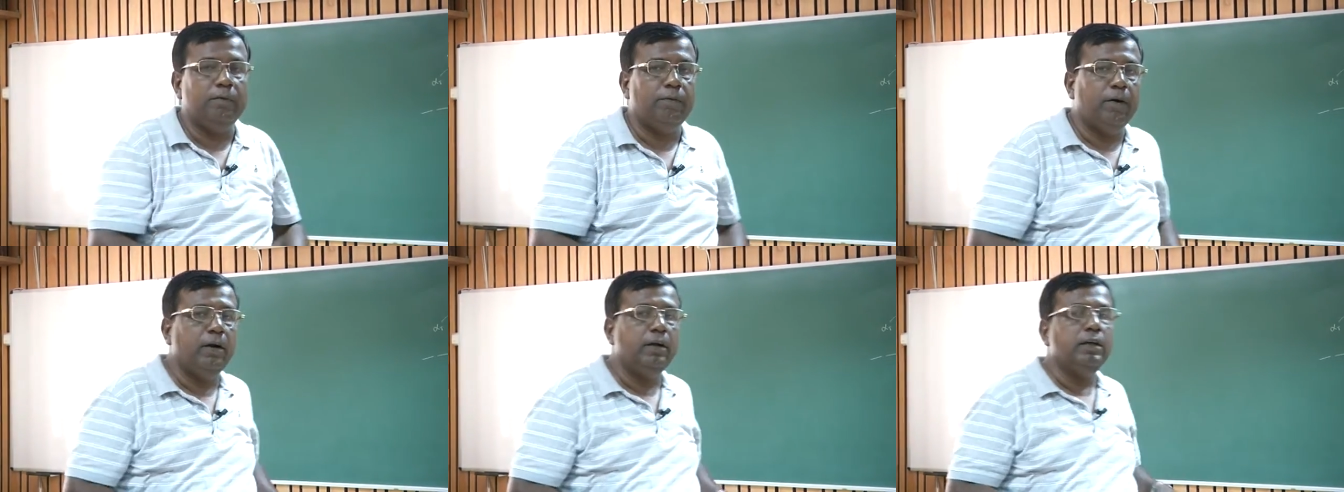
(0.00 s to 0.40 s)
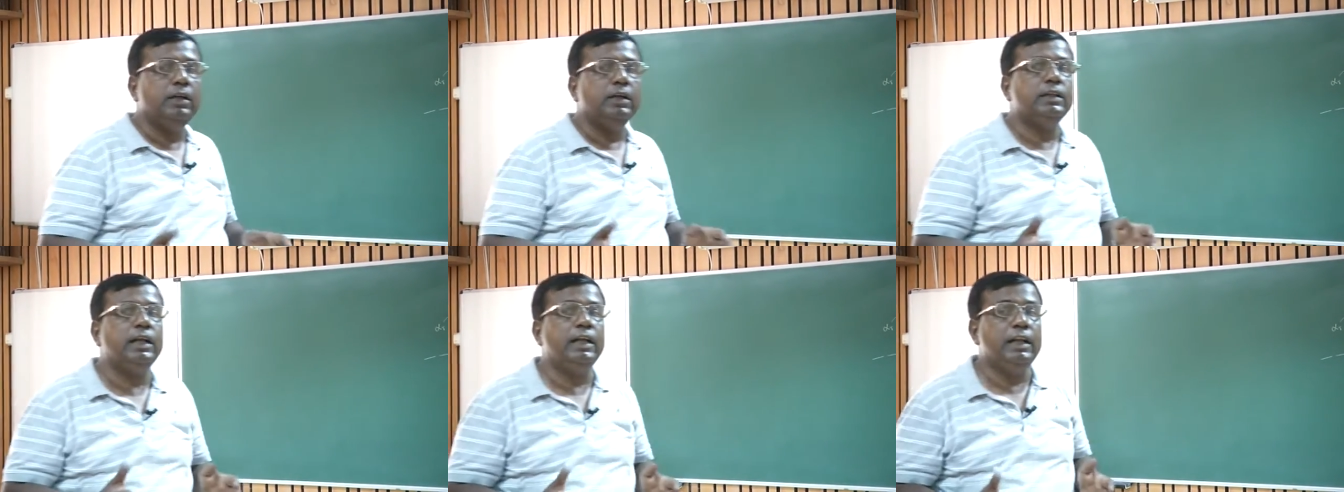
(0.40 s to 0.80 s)
for
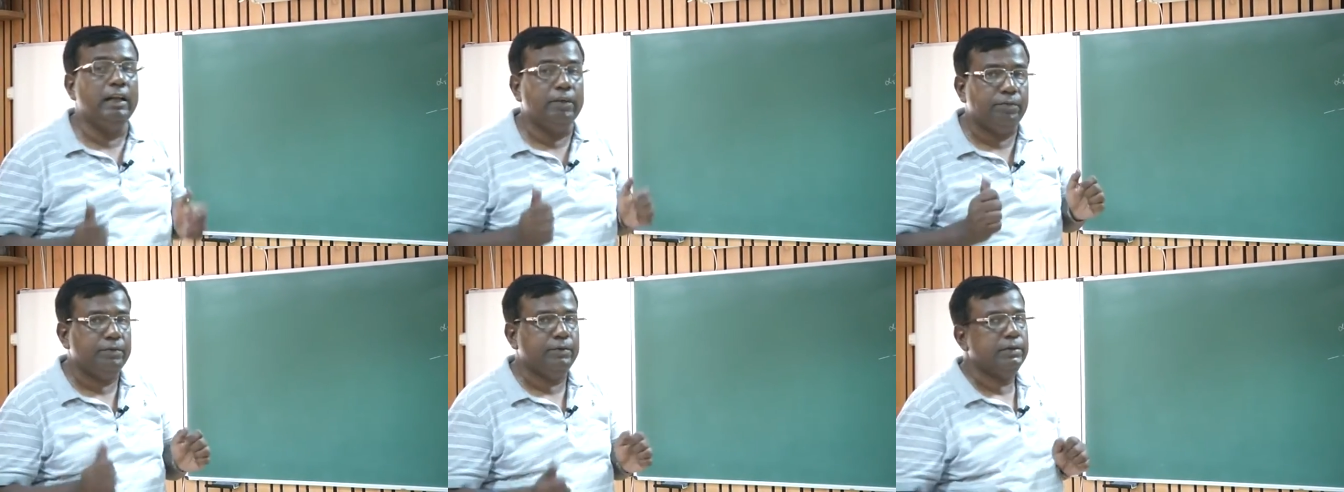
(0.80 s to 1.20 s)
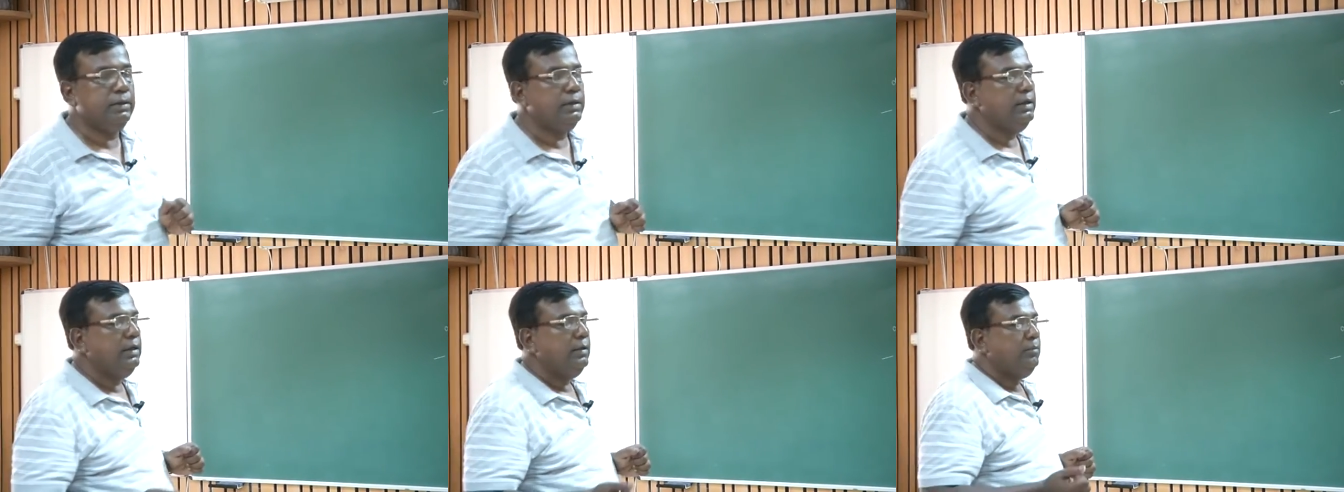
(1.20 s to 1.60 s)
the lift,
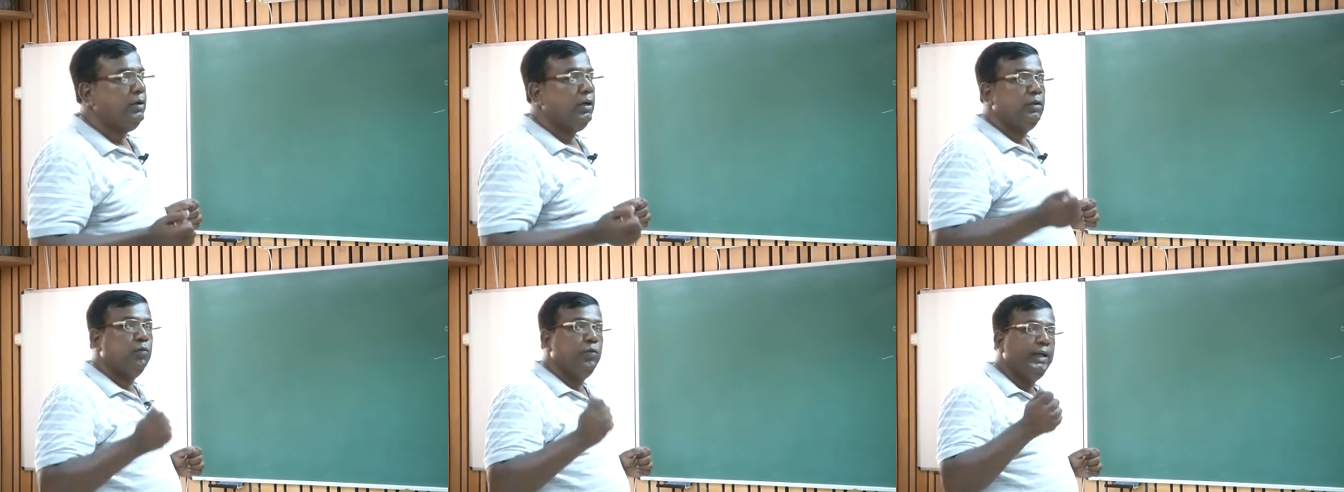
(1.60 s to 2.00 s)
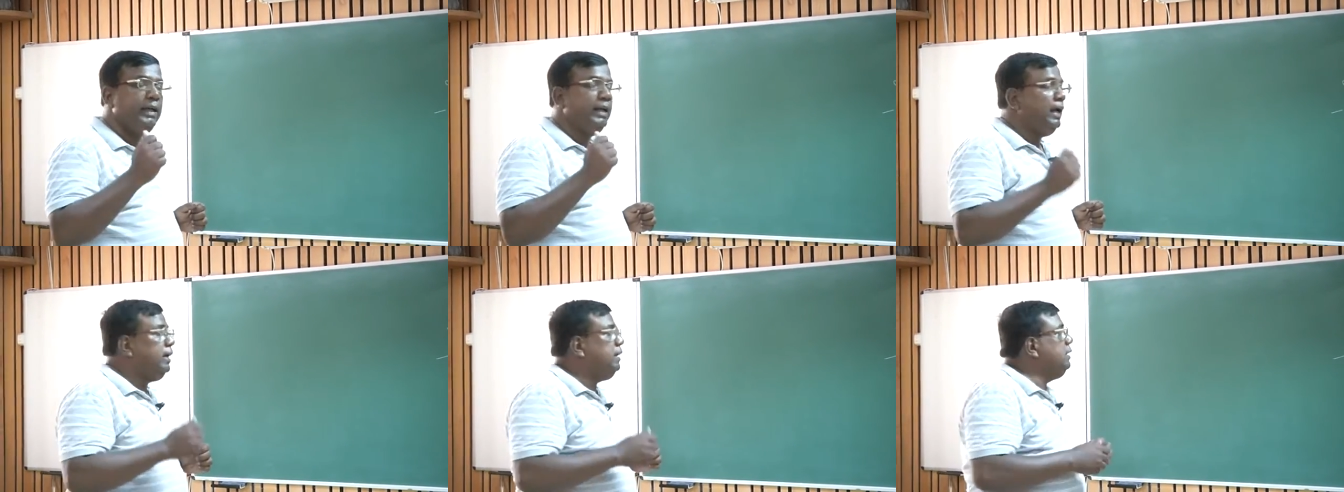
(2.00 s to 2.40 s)
because wing